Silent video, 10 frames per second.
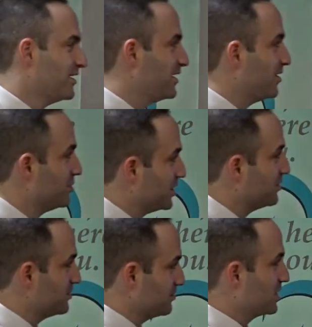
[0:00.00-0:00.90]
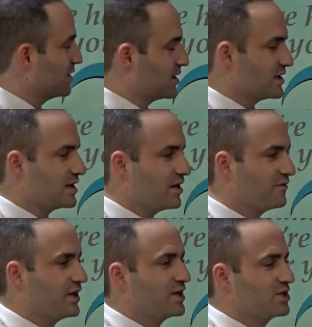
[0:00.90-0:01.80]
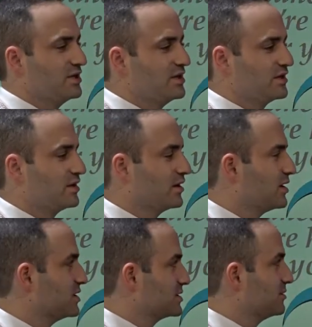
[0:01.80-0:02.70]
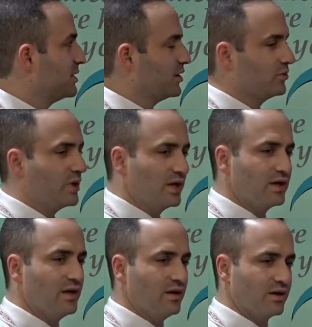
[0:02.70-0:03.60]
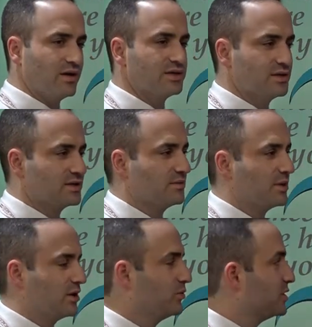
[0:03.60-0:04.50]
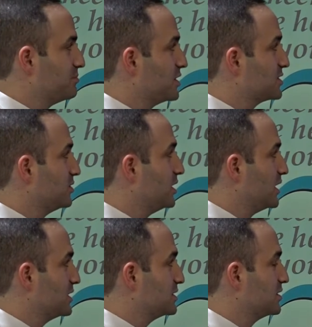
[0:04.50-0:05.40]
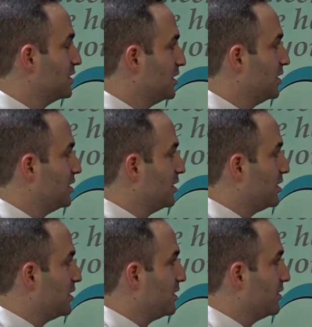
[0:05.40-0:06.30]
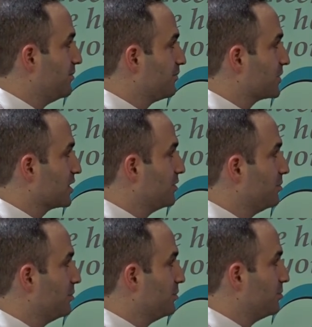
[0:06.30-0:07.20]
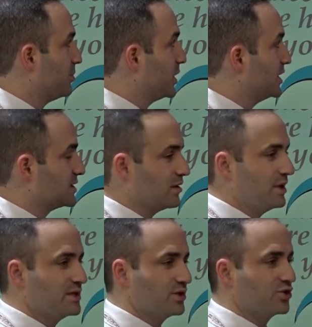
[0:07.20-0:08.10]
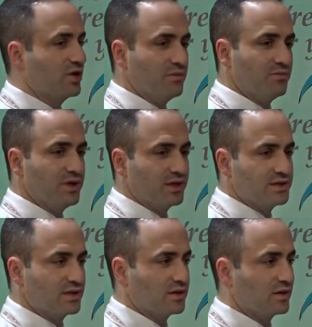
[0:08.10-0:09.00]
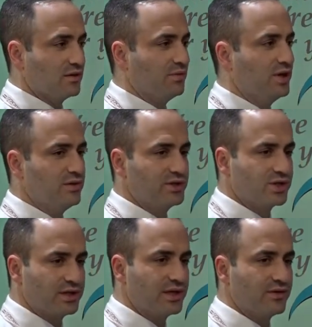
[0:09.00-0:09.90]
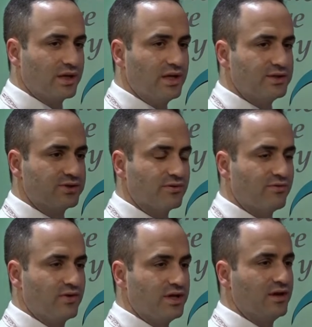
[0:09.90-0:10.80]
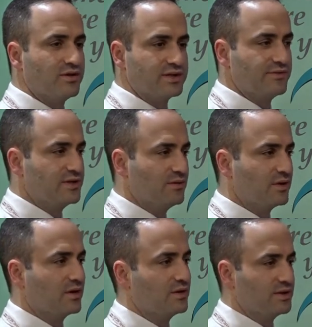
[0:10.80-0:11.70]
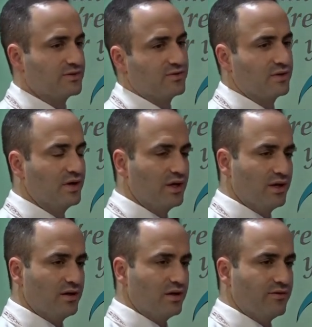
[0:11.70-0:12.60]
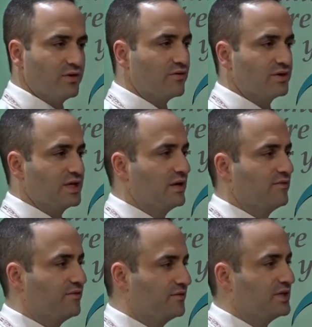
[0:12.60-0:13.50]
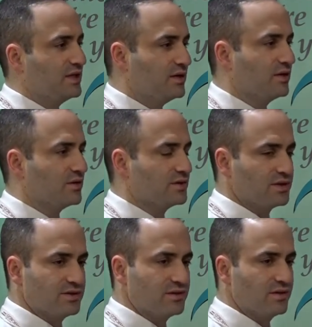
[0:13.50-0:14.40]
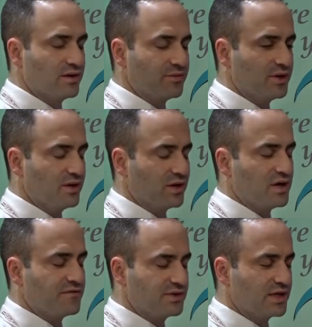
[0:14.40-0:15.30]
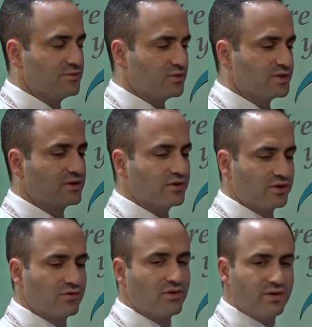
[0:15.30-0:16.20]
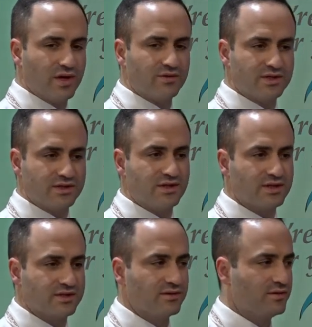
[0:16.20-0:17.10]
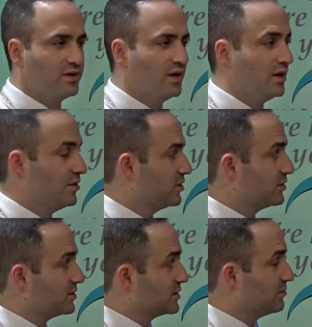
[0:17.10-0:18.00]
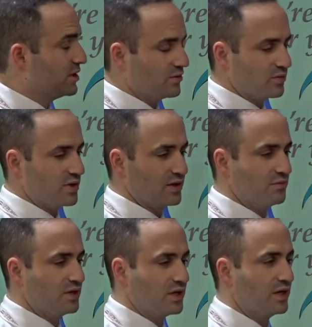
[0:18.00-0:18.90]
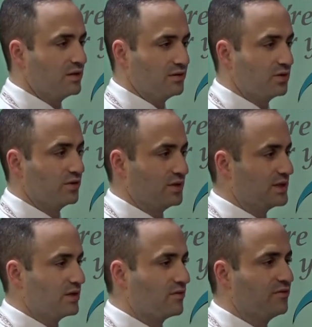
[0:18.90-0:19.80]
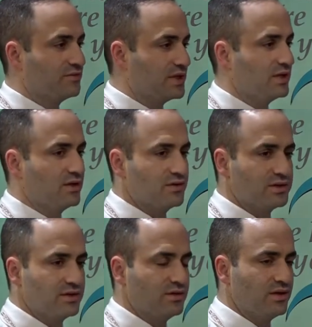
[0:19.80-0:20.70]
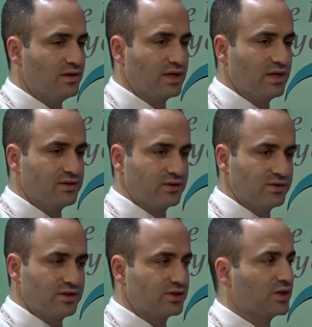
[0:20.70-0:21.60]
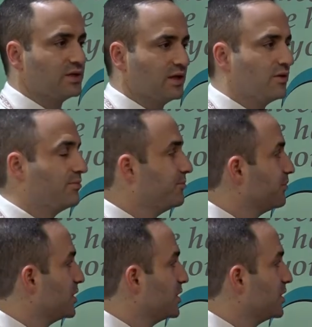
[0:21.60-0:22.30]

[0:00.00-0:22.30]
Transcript: Um, but it can cause hot flashes, it can cause some mild waking, it causes some mild muscle loss. Um, but it's an amazing treatment because it can completely shut down the cancer for years. I've seen men on this for even over 10, 15 years. And um, oftentimes it will start to grow without testosterone, but there are some men where they can be on it literally 10 or 15 years and, and the cancer is just shut down.